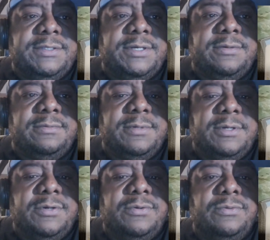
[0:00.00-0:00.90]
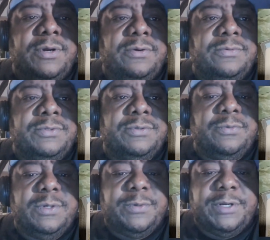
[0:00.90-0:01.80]
So who knows
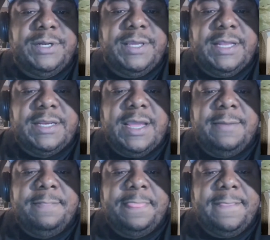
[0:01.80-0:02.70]
when we're going to get that.